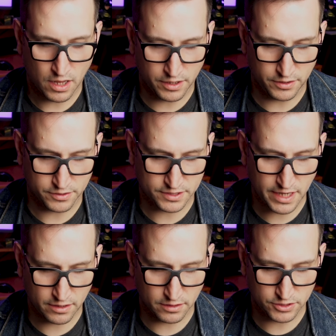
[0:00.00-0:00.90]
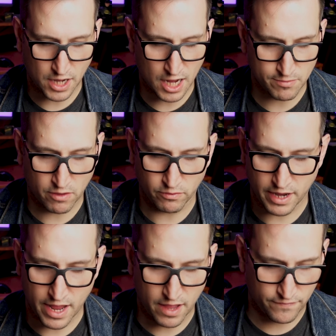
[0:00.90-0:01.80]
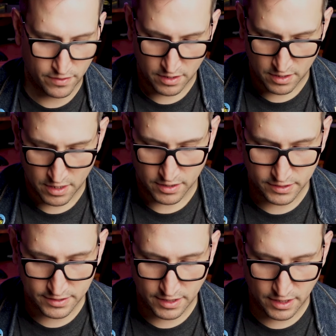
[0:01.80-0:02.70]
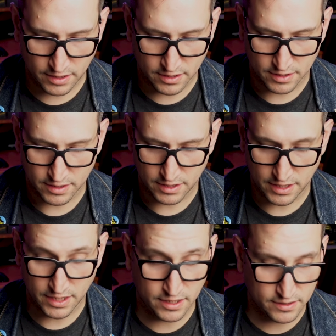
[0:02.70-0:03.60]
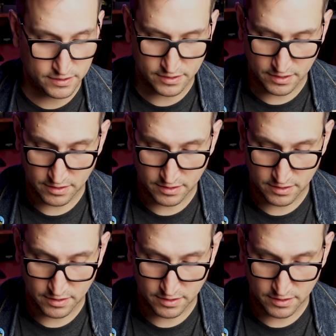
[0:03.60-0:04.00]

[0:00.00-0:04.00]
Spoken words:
your standard shock mount would have. This thing is